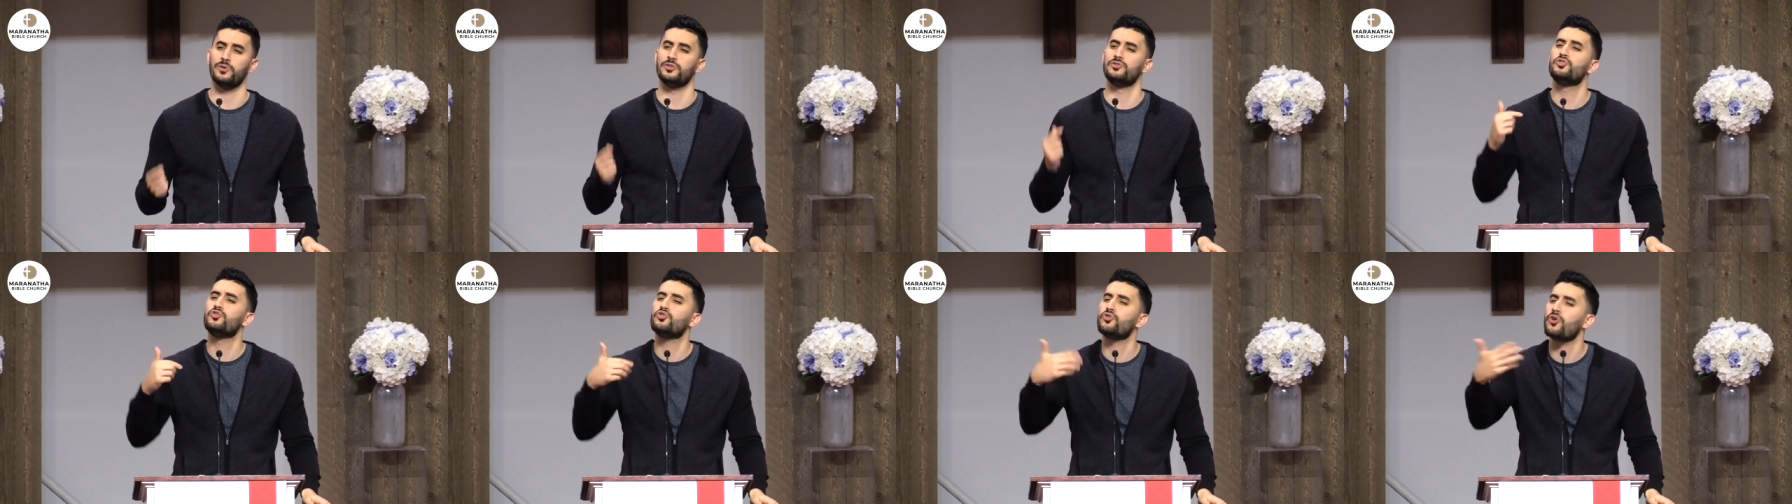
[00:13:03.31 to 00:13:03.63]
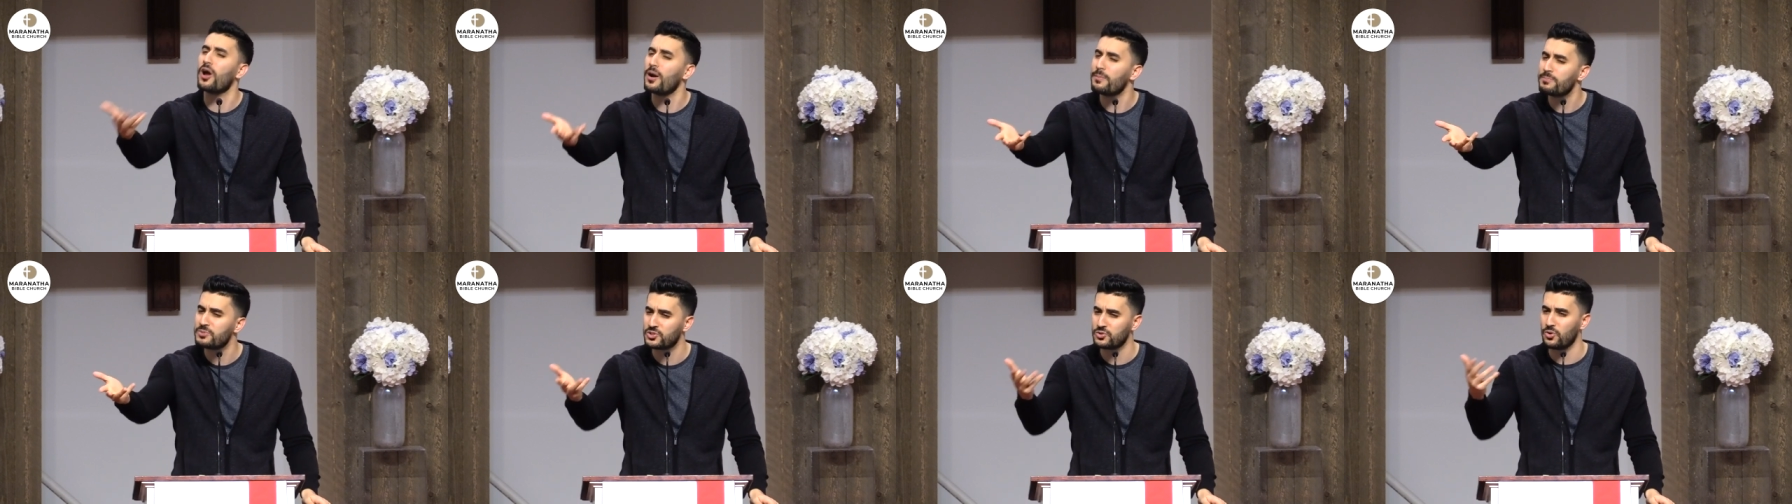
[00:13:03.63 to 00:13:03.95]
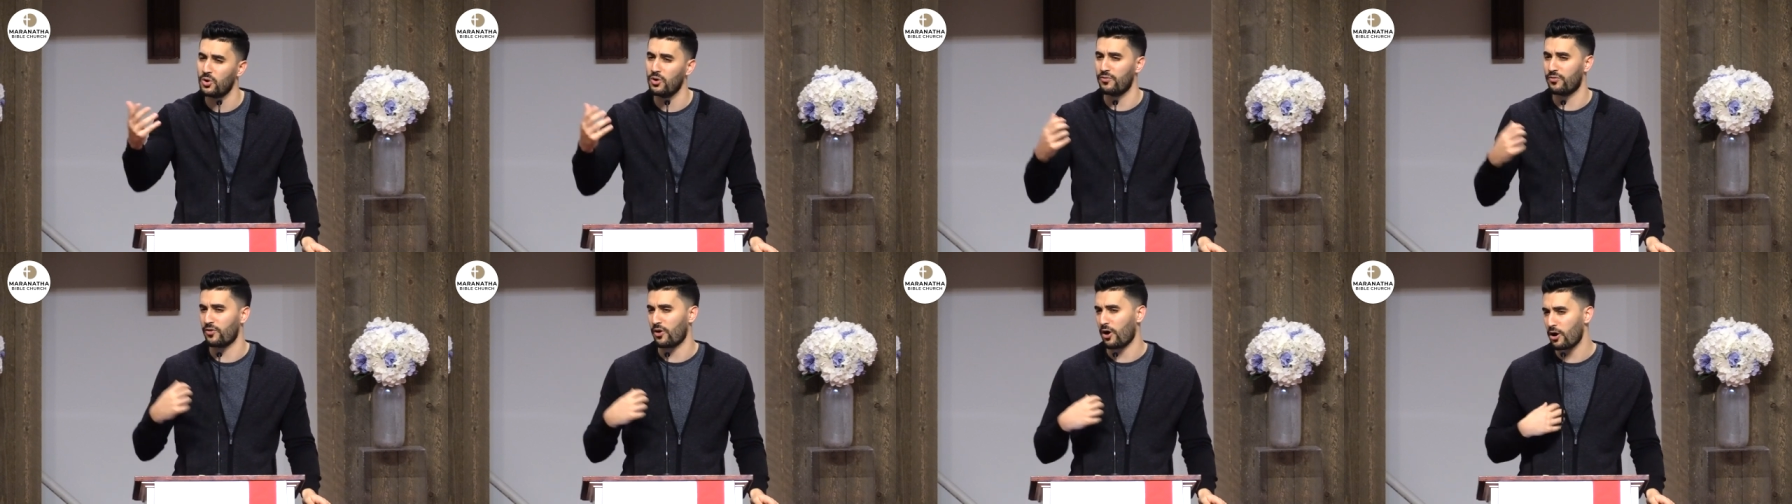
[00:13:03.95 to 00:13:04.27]
which trumps
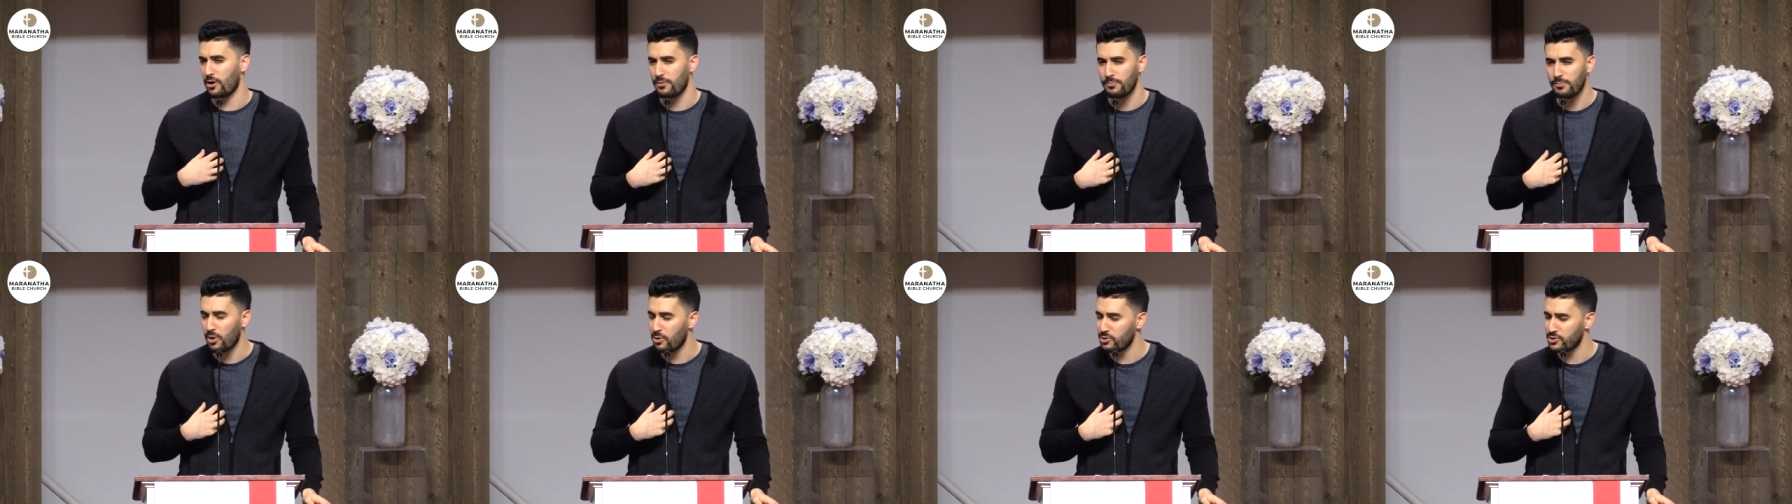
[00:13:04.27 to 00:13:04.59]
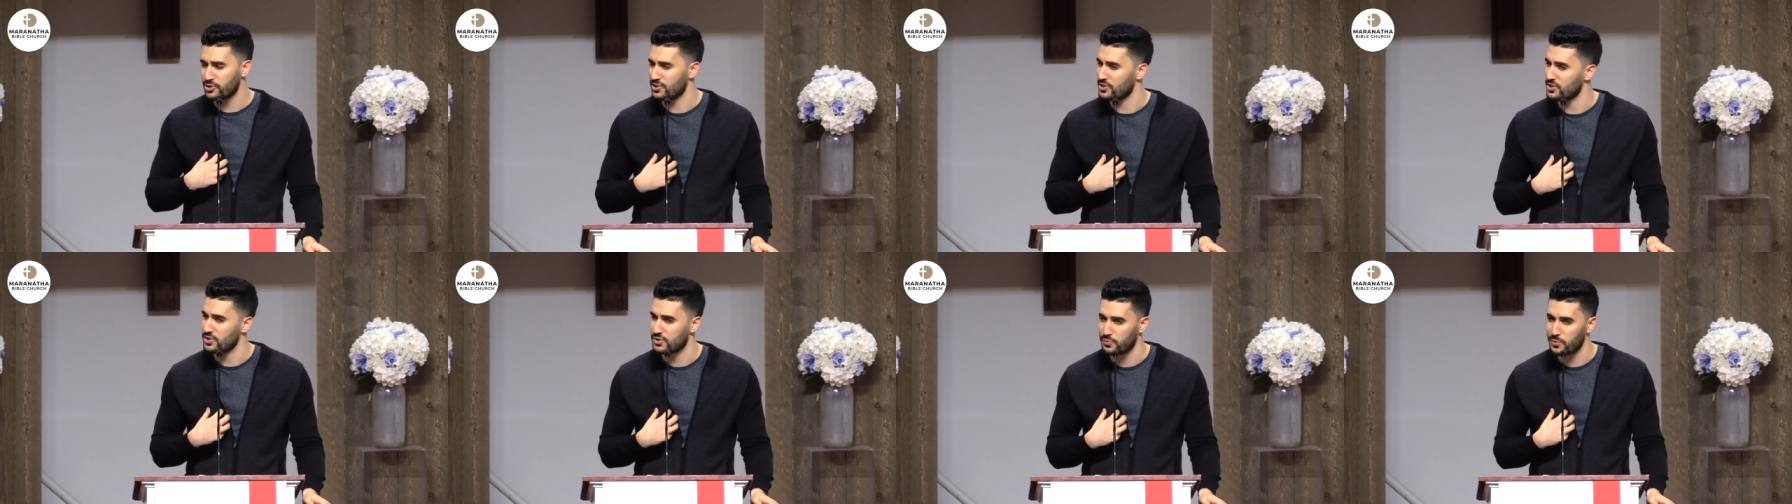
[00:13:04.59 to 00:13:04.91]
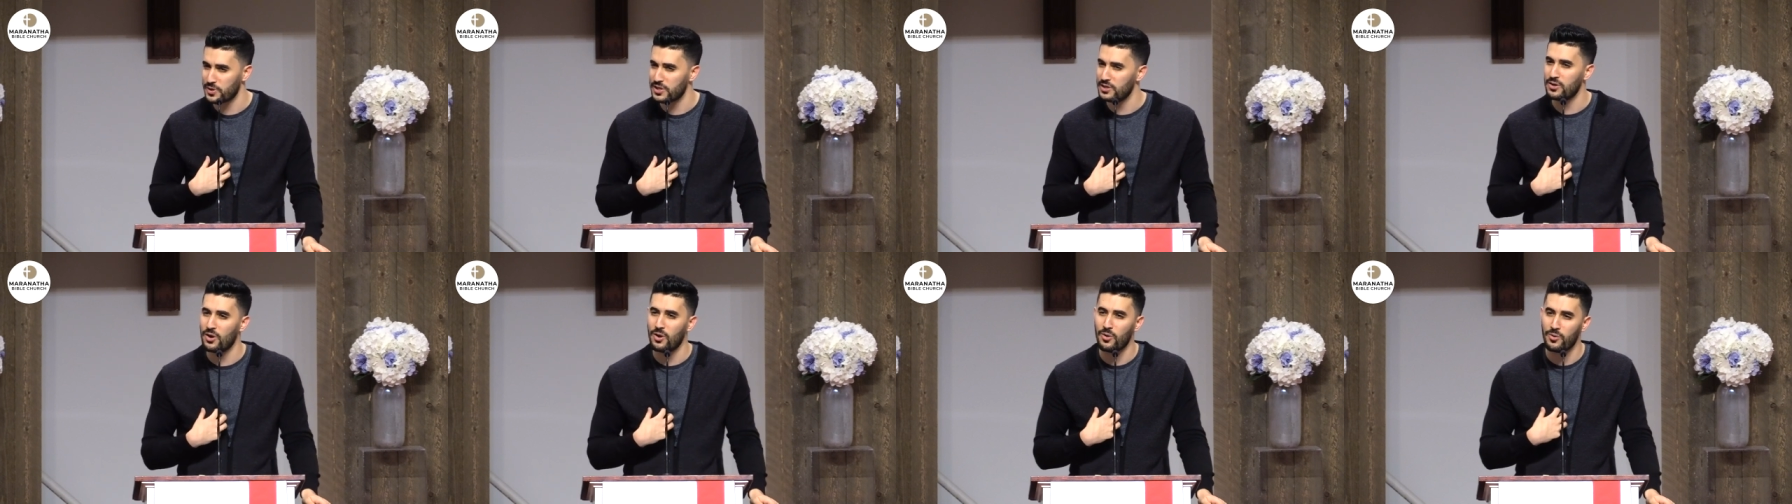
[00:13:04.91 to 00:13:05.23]
over our emotions.
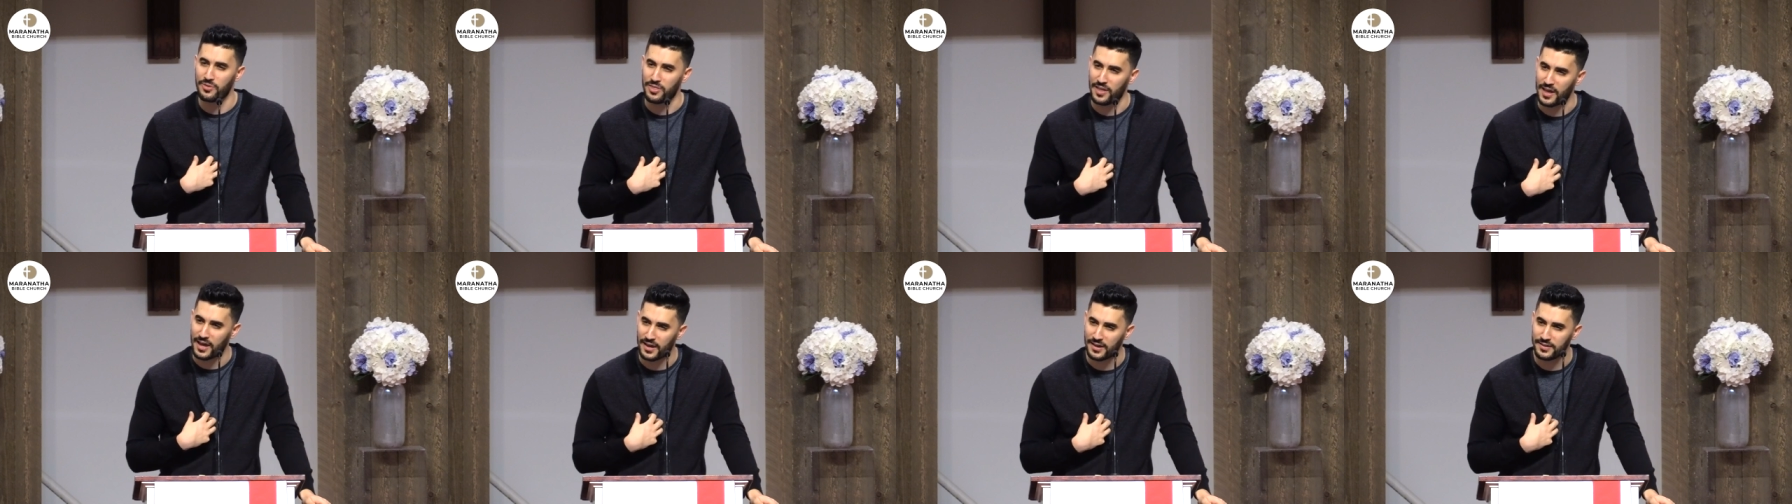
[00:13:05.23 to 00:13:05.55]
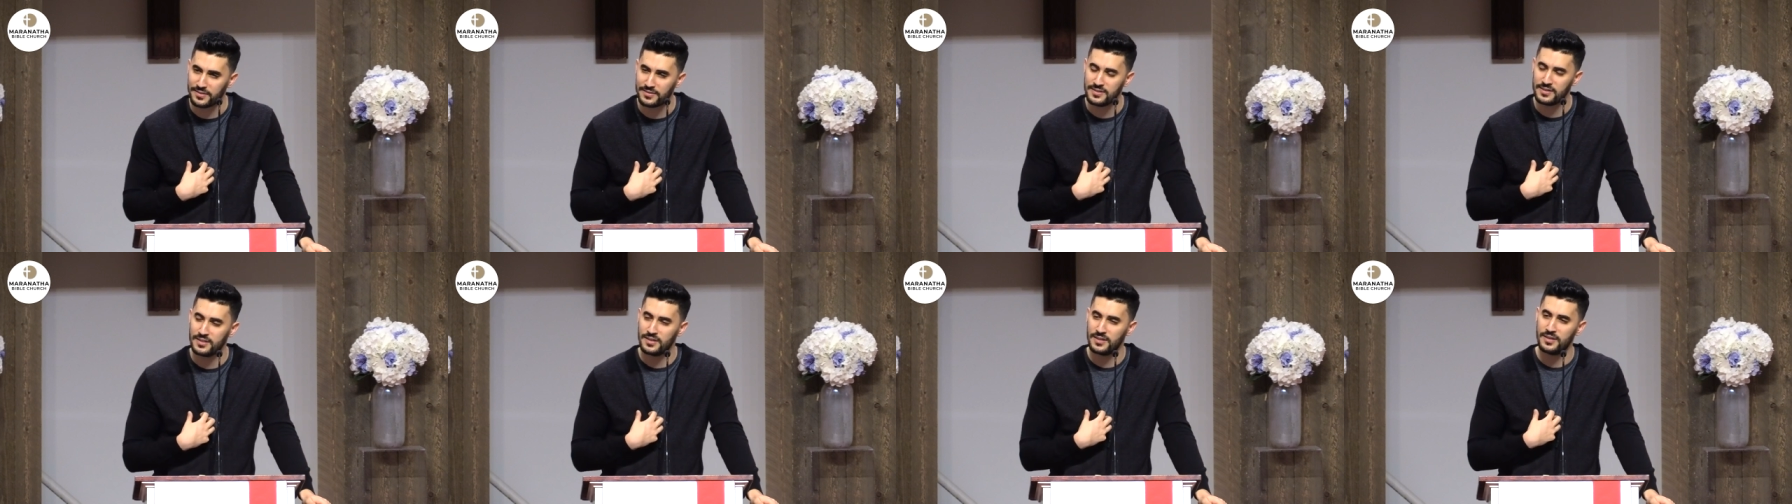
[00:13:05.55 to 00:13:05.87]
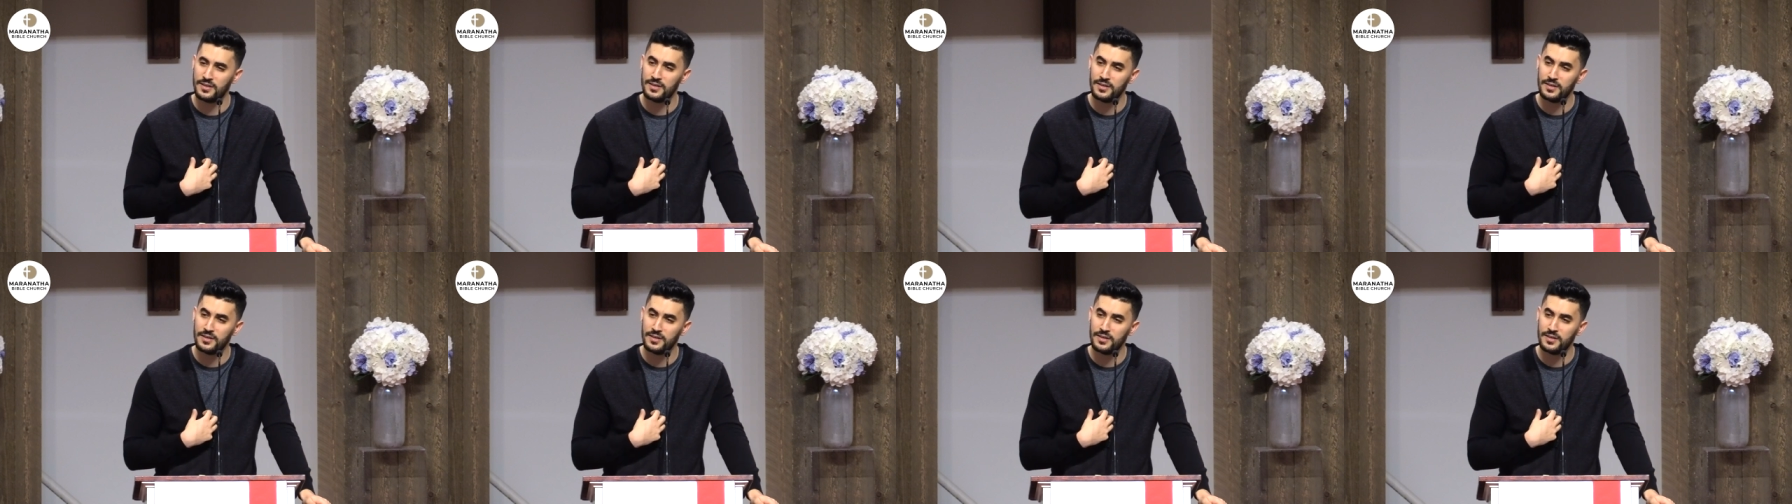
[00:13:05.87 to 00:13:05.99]
We know that.